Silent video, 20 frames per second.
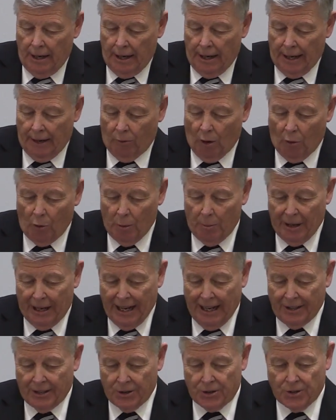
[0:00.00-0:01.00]
And what we
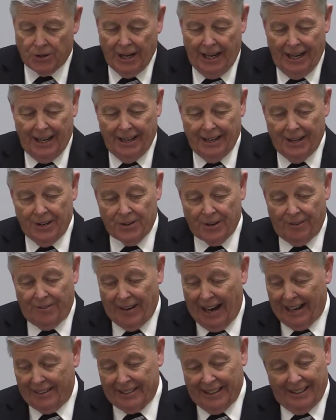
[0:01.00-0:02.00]
begin to see is the
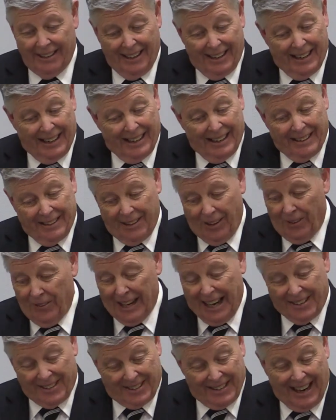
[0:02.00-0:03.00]
fact that, no,
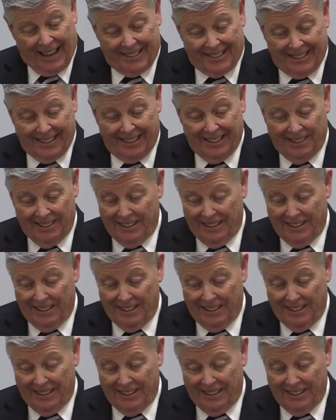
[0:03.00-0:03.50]
that's not the